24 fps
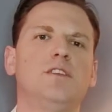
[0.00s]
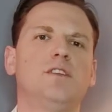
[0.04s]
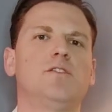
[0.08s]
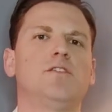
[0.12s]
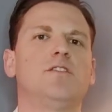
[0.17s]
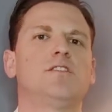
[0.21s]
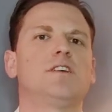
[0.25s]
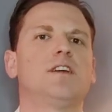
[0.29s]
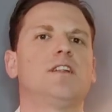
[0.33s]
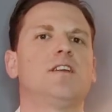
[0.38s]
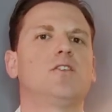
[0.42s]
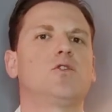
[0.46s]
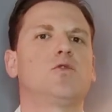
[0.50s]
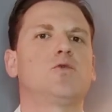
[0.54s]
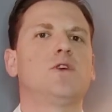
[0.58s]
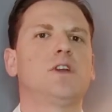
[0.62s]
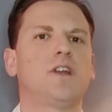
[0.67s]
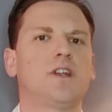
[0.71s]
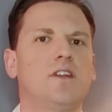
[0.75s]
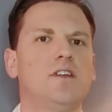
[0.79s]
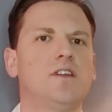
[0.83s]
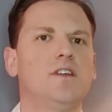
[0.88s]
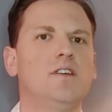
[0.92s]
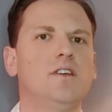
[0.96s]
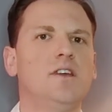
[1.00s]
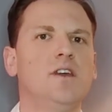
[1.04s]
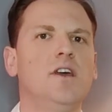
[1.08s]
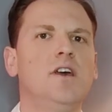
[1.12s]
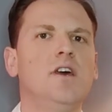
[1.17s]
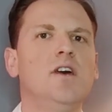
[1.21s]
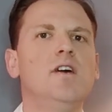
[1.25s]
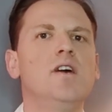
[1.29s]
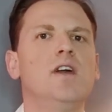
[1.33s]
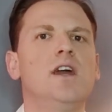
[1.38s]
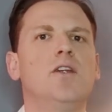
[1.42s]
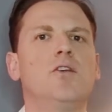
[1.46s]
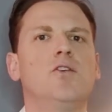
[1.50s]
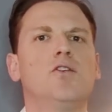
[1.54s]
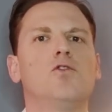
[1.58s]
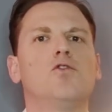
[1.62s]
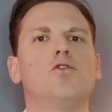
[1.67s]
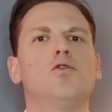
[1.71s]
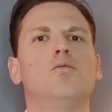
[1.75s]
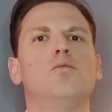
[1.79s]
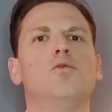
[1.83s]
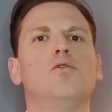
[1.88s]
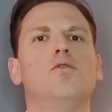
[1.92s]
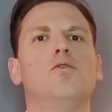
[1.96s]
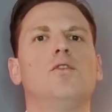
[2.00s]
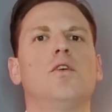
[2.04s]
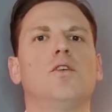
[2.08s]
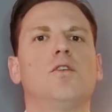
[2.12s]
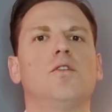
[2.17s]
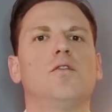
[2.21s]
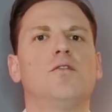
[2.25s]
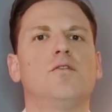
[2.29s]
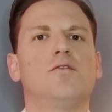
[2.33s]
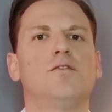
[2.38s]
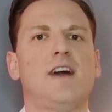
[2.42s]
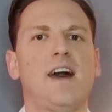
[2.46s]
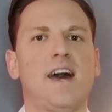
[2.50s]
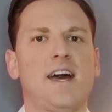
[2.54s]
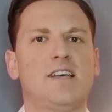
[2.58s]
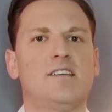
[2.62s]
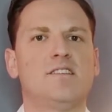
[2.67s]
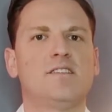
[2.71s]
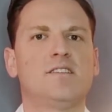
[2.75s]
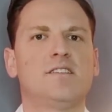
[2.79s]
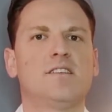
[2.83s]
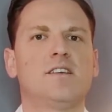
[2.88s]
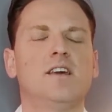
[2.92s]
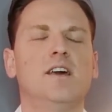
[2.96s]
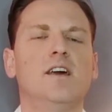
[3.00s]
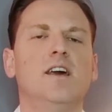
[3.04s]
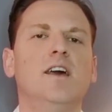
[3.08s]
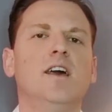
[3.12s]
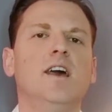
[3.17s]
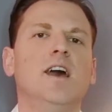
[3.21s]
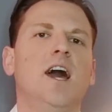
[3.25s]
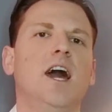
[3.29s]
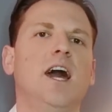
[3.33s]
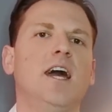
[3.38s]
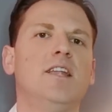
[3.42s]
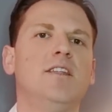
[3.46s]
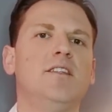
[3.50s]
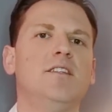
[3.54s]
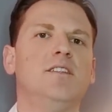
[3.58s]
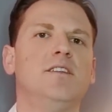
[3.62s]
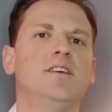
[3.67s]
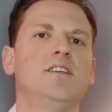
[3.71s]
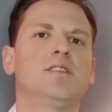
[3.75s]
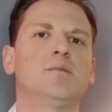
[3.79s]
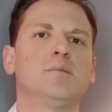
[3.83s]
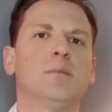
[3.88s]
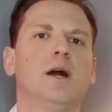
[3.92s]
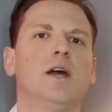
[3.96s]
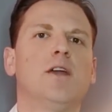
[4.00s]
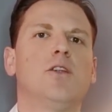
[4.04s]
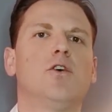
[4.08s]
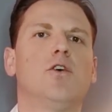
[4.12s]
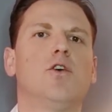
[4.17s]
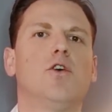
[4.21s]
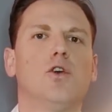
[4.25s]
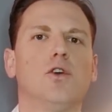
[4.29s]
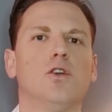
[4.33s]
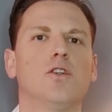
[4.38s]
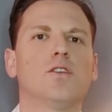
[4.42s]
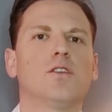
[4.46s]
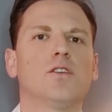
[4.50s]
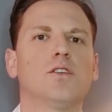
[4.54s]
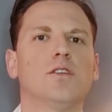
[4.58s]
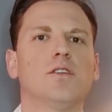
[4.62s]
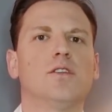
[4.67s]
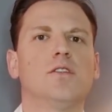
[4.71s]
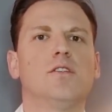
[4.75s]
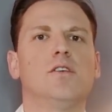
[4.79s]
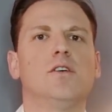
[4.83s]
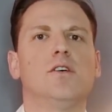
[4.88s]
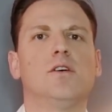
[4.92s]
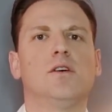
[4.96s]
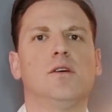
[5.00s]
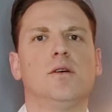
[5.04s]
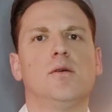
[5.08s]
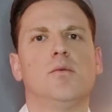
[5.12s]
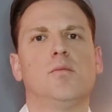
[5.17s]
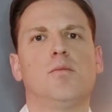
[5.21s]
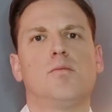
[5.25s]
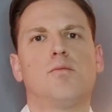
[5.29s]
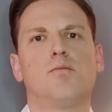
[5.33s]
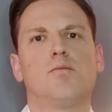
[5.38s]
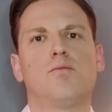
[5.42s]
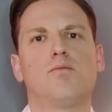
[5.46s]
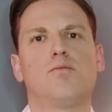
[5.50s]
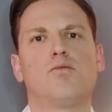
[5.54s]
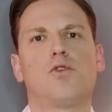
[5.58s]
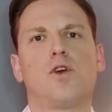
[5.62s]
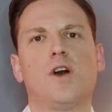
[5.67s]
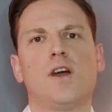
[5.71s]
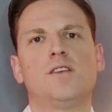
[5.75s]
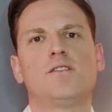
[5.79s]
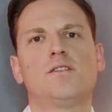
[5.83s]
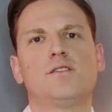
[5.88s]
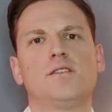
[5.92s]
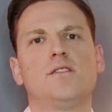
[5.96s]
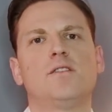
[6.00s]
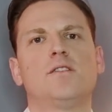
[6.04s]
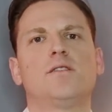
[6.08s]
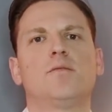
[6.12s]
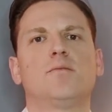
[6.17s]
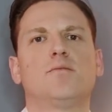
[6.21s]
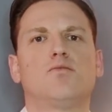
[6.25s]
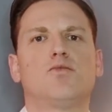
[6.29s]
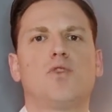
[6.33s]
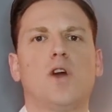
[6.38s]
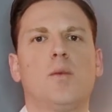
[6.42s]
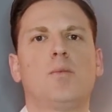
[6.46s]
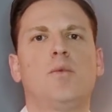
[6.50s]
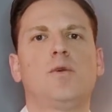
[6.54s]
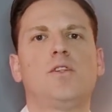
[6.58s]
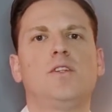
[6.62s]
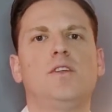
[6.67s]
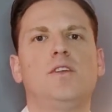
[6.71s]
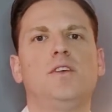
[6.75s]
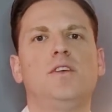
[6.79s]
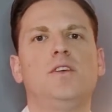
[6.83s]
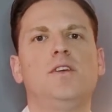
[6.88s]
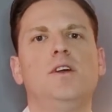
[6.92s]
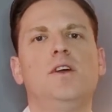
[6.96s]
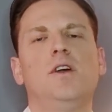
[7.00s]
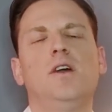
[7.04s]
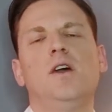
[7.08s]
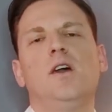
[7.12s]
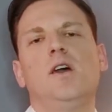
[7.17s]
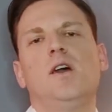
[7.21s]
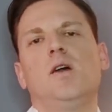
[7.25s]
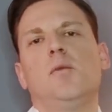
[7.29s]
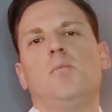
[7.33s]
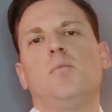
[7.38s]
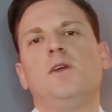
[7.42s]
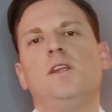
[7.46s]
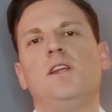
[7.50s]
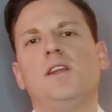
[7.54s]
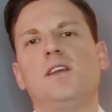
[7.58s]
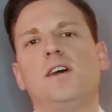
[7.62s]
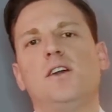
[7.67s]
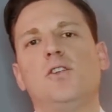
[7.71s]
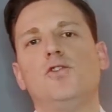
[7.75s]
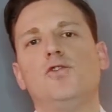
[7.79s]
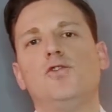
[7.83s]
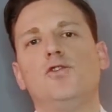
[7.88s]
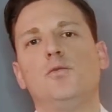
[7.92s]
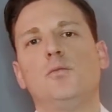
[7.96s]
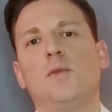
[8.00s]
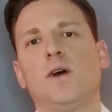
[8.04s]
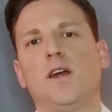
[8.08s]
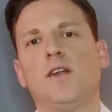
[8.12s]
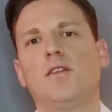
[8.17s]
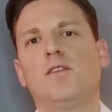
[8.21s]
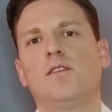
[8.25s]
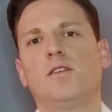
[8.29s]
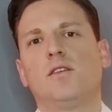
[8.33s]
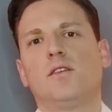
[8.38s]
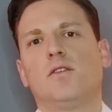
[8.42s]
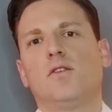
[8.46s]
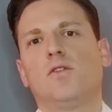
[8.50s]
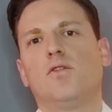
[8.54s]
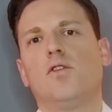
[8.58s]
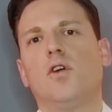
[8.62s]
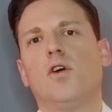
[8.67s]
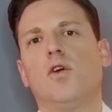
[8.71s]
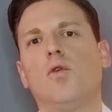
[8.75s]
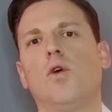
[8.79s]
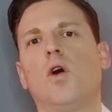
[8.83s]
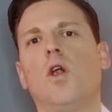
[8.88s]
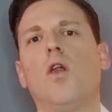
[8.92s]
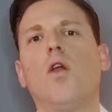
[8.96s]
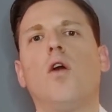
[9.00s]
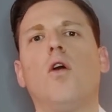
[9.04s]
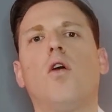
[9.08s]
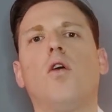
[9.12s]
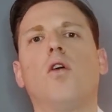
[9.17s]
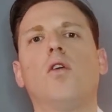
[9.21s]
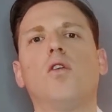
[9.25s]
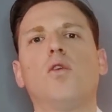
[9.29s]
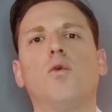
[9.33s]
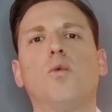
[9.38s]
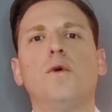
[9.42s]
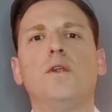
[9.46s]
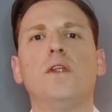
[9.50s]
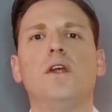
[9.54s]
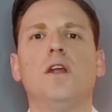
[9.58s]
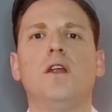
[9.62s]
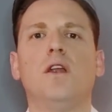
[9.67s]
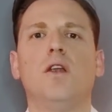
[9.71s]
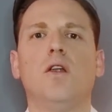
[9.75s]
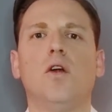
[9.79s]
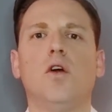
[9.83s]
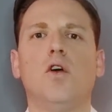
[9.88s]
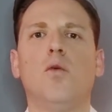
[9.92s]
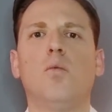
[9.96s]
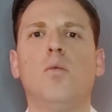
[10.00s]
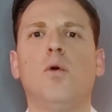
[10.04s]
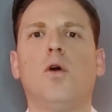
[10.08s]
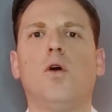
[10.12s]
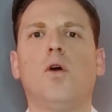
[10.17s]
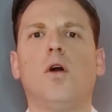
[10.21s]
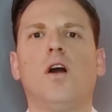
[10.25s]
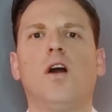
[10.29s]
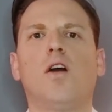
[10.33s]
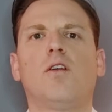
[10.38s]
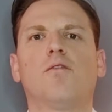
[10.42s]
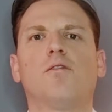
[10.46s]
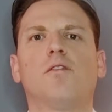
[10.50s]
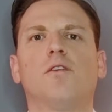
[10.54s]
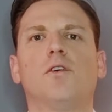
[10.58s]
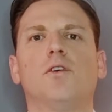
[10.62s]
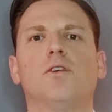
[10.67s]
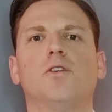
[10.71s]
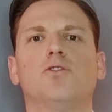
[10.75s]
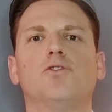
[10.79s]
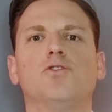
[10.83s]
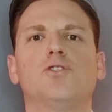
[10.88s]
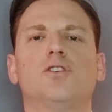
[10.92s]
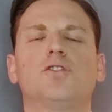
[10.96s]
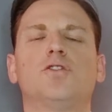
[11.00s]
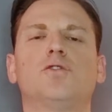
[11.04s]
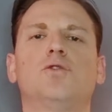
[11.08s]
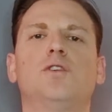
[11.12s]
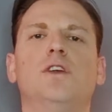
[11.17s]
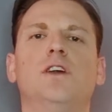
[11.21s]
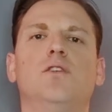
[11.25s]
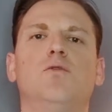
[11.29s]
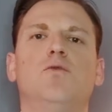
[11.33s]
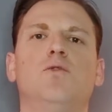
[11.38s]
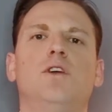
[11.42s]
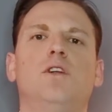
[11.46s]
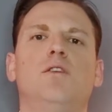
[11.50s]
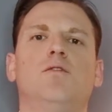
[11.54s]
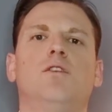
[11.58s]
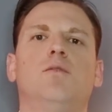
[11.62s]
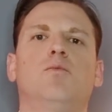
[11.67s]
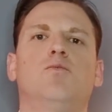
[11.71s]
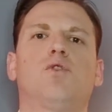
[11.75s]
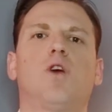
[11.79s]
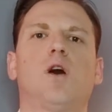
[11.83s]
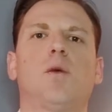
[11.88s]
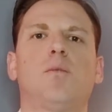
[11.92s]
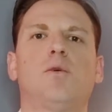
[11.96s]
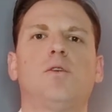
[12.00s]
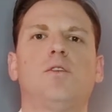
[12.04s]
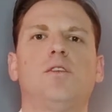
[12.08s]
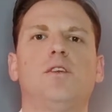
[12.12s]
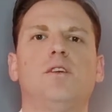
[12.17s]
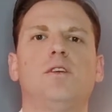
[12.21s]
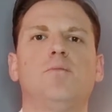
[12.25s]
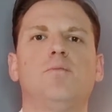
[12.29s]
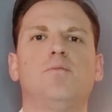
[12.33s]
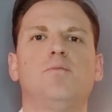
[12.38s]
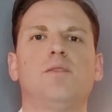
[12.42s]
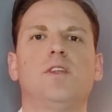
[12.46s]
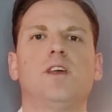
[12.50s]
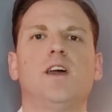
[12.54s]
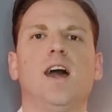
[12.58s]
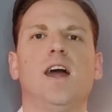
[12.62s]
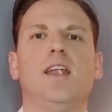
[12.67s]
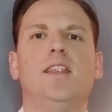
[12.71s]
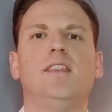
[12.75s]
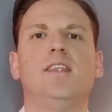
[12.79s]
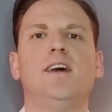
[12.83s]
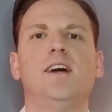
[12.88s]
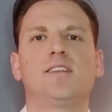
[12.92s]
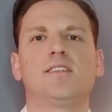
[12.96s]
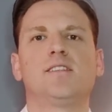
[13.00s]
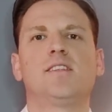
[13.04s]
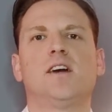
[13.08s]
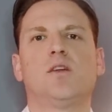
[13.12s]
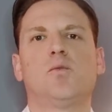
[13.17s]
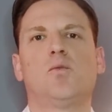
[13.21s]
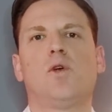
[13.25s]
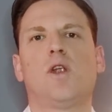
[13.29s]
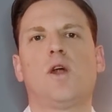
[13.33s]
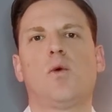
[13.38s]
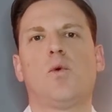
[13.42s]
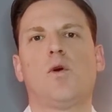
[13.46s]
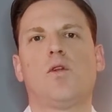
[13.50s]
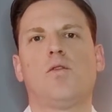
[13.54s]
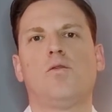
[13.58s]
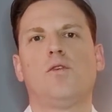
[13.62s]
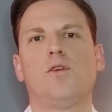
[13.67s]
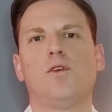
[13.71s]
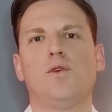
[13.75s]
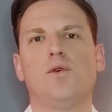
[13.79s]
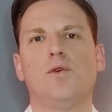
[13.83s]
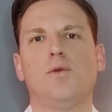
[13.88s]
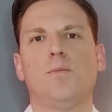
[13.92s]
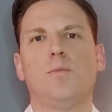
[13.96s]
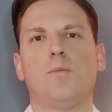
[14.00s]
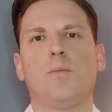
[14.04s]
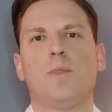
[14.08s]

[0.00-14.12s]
you need to sell it quickly in order to move on fast. And this might hurt the priceless property, meaning that you might go along with a lowball offer just to get rid of the property. And that's not what I want for you.